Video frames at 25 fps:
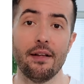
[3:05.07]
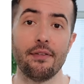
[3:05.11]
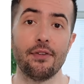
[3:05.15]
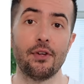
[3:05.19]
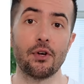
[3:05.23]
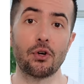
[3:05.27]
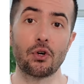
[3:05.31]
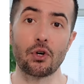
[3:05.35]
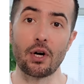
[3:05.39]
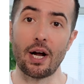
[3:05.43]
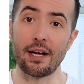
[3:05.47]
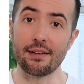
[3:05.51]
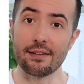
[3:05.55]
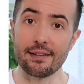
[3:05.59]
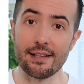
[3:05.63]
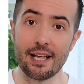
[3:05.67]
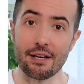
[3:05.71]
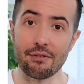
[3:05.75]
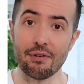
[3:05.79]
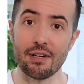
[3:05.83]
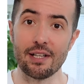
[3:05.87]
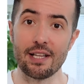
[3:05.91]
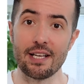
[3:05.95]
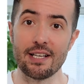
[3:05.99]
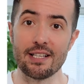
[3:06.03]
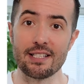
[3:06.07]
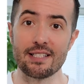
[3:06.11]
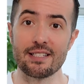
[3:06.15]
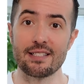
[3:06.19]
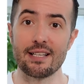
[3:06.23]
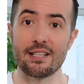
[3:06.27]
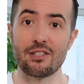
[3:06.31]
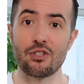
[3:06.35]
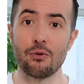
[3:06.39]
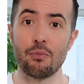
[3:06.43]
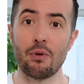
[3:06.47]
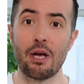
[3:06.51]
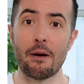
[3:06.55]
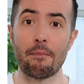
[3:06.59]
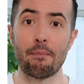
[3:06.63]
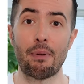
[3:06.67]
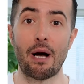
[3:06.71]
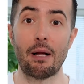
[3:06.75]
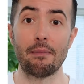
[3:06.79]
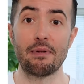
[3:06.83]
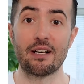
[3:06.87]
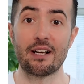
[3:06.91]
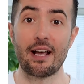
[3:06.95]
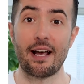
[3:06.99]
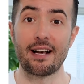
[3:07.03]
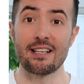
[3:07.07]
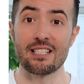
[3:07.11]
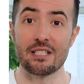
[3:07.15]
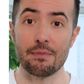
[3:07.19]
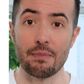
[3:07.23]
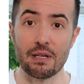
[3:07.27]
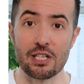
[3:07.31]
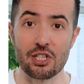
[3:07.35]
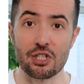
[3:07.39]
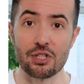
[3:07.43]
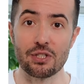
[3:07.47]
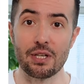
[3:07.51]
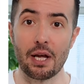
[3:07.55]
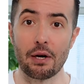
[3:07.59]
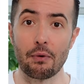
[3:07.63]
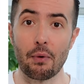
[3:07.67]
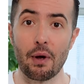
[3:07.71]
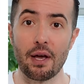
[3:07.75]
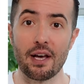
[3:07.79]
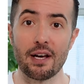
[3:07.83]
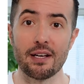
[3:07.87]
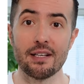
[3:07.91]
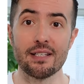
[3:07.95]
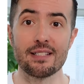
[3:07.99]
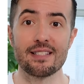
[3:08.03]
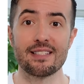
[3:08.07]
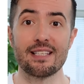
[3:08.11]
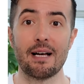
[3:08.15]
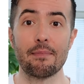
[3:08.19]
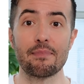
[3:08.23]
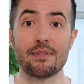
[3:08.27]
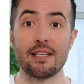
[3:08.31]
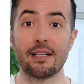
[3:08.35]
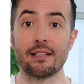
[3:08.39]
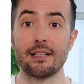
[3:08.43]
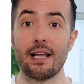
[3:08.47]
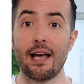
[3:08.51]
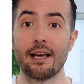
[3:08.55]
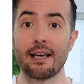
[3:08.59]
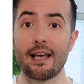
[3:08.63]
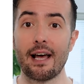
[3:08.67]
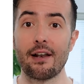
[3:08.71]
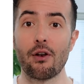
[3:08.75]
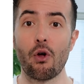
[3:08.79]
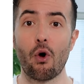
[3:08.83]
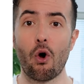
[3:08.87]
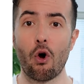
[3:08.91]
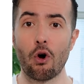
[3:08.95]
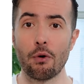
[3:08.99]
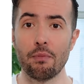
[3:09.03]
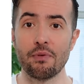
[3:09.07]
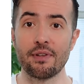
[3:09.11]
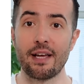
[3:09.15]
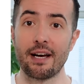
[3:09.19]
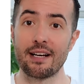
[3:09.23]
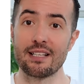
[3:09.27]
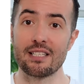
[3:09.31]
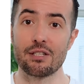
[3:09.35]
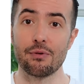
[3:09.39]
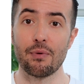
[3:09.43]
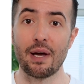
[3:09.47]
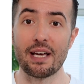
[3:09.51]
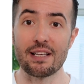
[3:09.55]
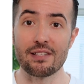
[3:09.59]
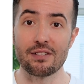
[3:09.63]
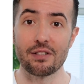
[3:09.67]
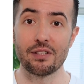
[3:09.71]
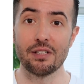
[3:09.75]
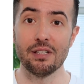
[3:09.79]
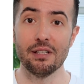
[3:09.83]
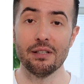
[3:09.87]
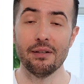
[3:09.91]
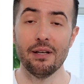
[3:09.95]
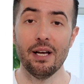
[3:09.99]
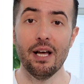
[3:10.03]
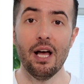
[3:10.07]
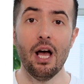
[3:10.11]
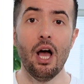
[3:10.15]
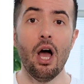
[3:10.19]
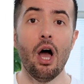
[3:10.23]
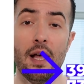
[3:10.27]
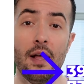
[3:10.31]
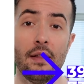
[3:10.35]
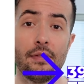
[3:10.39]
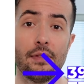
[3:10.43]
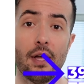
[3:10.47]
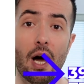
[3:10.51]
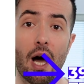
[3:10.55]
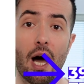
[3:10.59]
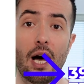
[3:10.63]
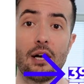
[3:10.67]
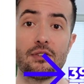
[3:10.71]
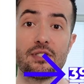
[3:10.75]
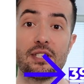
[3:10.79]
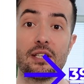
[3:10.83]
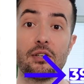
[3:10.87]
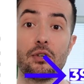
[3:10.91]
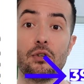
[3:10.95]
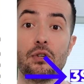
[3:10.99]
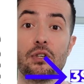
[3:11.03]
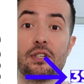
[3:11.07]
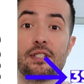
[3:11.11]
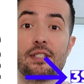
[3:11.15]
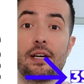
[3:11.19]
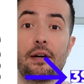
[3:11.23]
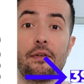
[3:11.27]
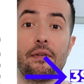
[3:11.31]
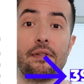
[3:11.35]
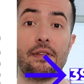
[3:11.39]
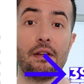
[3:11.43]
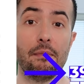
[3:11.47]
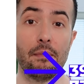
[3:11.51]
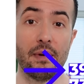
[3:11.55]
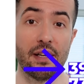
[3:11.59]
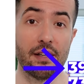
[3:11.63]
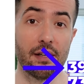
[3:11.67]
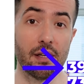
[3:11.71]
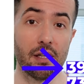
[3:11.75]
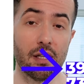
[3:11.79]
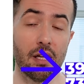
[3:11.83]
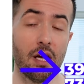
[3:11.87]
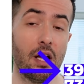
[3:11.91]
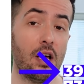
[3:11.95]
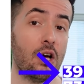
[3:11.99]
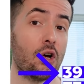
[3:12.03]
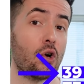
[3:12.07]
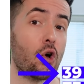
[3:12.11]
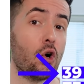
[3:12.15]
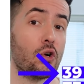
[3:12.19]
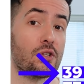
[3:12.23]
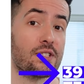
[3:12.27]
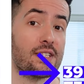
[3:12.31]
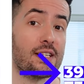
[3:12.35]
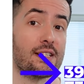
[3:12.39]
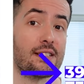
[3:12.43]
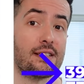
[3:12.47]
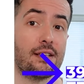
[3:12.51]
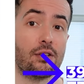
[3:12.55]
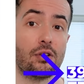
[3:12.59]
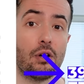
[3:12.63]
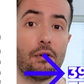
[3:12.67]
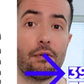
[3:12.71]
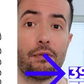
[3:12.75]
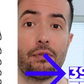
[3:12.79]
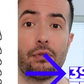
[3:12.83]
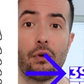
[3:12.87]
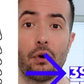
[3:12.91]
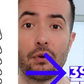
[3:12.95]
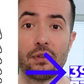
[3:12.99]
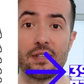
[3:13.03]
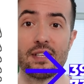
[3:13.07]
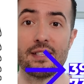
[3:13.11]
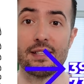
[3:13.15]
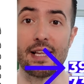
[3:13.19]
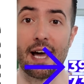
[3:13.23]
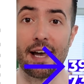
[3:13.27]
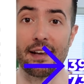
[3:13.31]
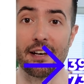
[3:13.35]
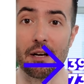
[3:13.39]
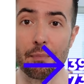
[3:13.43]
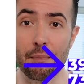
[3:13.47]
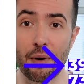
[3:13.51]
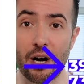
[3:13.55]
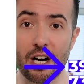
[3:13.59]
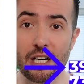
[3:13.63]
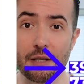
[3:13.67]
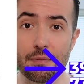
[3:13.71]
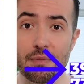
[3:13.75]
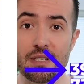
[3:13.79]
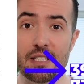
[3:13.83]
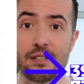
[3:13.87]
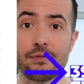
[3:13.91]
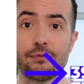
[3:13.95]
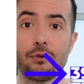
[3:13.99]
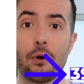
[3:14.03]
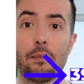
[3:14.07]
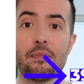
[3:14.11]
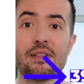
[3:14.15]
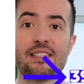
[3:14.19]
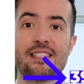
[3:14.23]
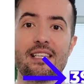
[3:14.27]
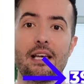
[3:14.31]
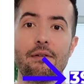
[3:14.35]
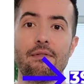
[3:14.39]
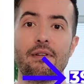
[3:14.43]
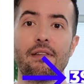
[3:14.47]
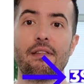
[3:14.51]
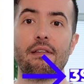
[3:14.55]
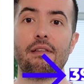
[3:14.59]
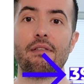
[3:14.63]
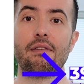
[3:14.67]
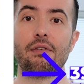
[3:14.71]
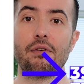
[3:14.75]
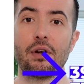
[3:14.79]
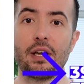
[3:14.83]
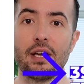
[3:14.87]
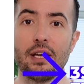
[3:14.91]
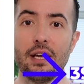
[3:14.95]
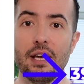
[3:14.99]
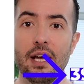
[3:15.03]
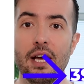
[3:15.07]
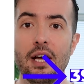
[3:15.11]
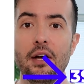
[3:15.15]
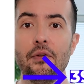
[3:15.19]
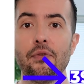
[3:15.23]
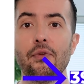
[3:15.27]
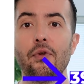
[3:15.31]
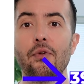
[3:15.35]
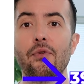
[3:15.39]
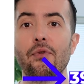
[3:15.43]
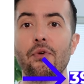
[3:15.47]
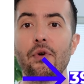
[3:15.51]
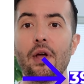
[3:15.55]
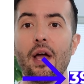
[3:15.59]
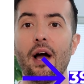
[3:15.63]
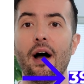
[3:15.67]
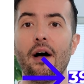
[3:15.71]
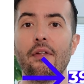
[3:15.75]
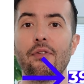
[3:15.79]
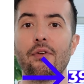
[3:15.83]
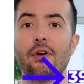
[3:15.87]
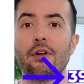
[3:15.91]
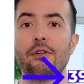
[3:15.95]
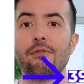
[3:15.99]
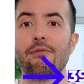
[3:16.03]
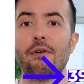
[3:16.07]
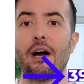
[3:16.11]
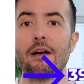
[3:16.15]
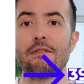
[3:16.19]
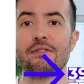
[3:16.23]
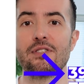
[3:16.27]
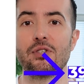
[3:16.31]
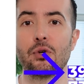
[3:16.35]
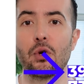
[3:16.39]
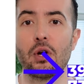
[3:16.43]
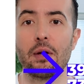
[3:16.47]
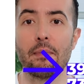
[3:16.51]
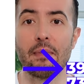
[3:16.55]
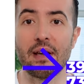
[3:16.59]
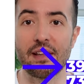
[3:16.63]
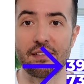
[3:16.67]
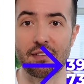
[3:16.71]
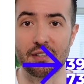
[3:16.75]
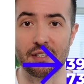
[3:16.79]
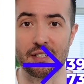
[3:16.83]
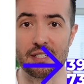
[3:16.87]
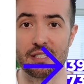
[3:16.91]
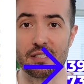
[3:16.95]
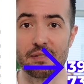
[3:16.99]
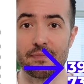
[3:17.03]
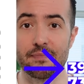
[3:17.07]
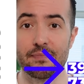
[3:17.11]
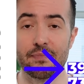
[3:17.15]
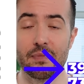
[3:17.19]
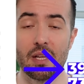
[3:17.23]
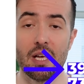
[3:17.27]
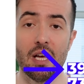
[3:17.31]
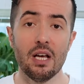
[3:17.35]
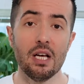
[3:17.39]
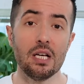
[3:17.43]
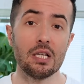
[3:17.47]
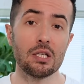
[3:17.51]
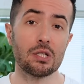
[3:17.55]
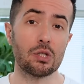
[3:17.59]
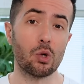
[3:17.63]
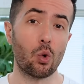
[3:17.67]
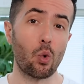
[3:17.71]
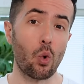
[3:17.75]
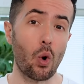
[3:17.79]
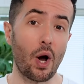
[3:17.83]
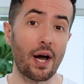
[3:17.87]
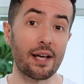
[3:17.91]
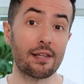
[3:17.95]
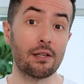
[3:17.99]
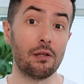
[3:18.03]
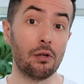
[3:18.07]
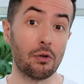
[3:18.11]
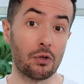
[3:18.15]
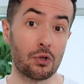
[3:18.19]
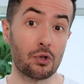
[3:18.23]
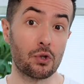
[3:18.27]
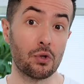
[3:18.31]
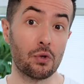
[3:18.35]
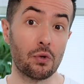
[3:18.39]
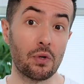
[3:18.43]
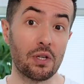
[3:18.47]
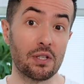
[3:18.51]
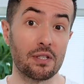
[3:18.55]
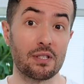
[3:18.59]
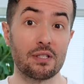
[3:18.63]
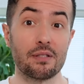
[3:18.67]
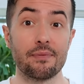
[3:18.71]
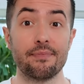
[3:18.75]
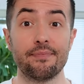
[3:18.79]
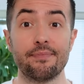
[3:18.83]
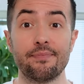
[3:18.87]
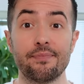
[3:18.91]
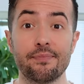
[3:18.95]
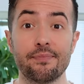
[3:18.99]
The ground level is said to be a public exhibition area, something like an urban activator. The housing units are in the middle, consisting of 39 apartments from 73 to 305 square meters, so quite luxurious.